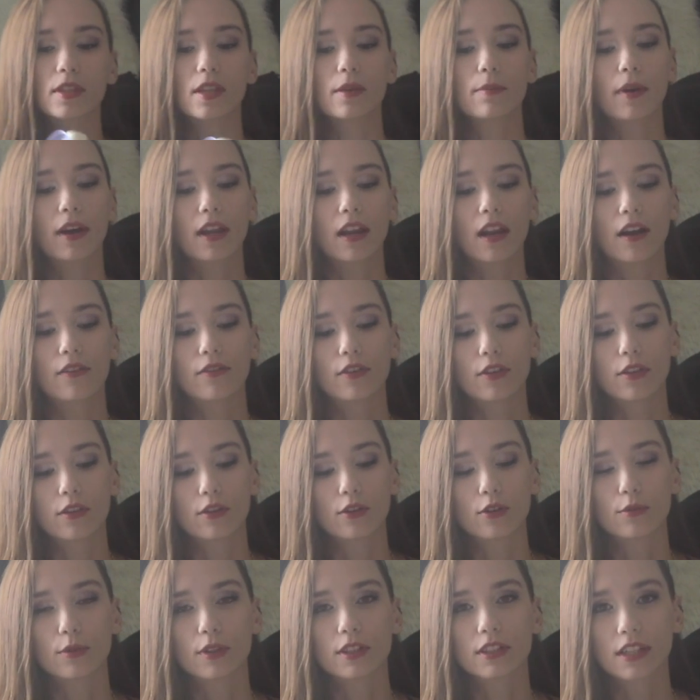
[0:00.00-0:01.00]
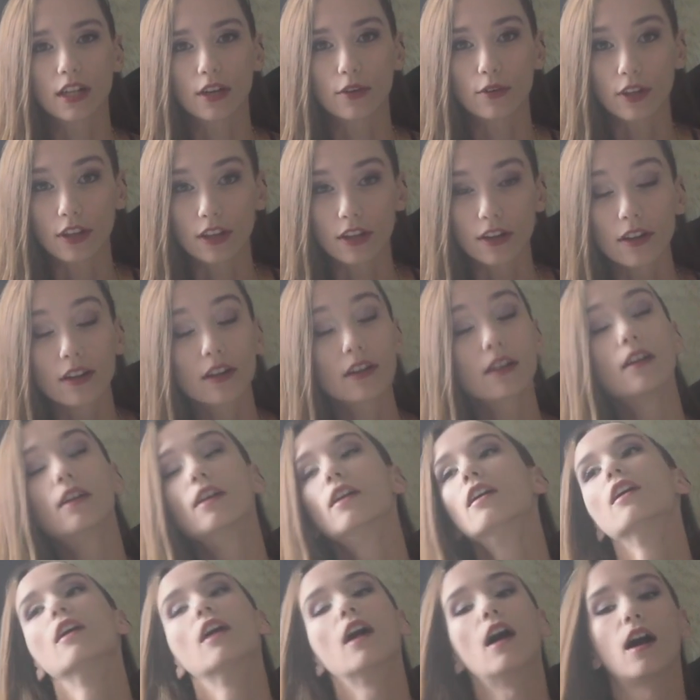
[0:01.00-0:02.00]
They might have a third one down here.
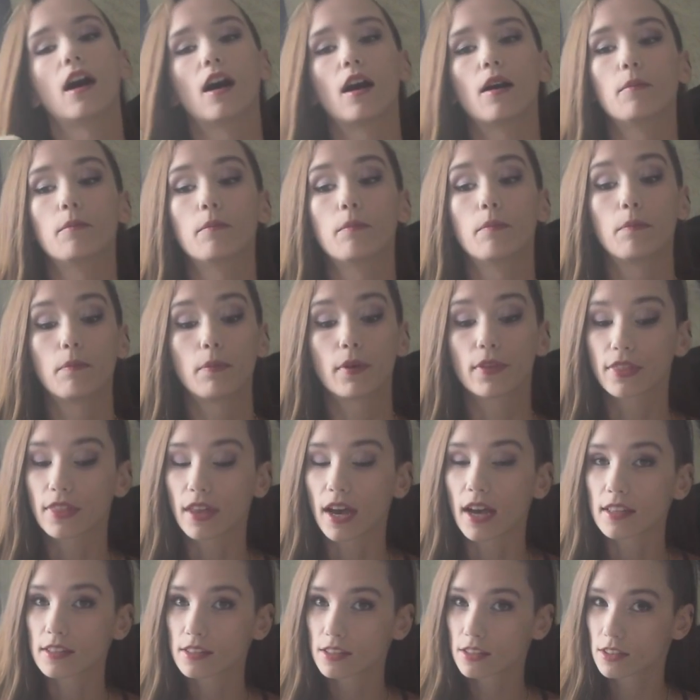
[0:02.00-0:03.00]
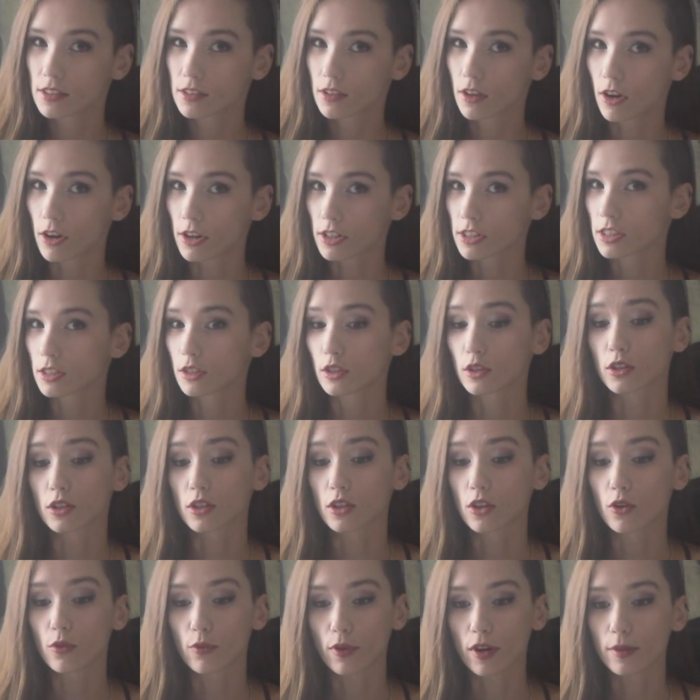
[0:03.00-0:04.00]
But that's honestly an
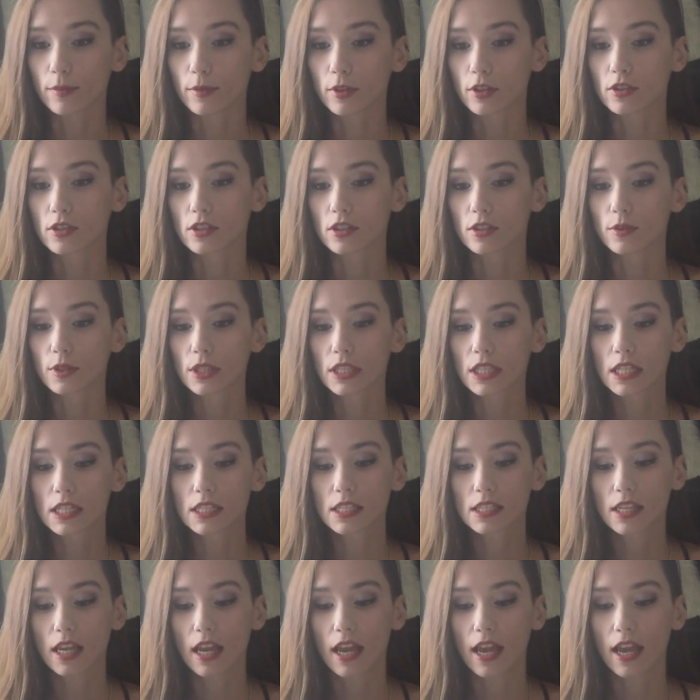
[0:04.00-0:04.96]
incredibly good deal with this,